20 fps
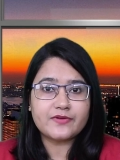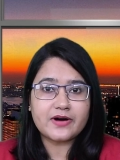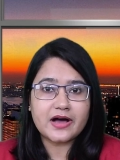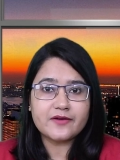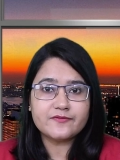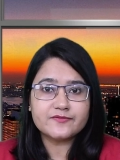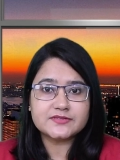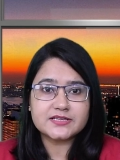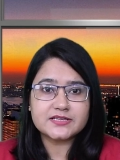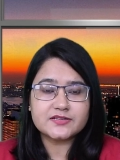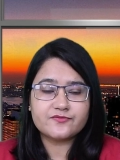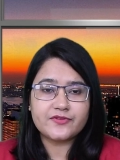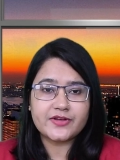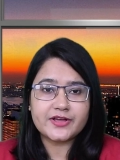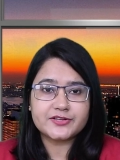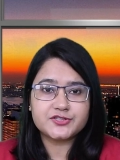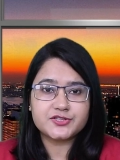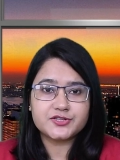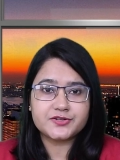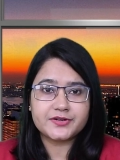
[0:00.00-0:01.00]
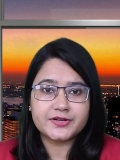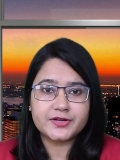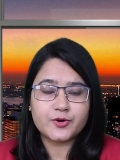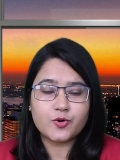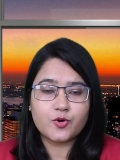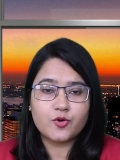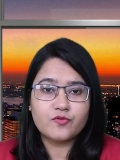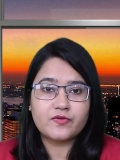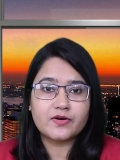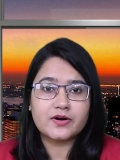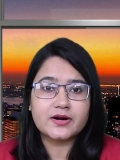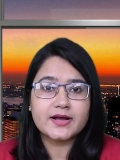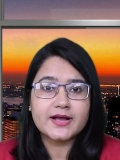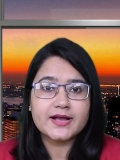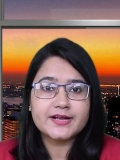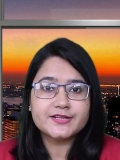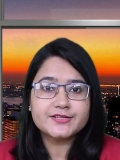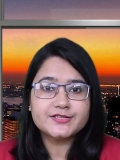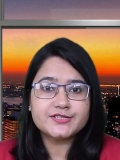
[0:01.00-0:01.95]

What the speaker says: 5-set victory over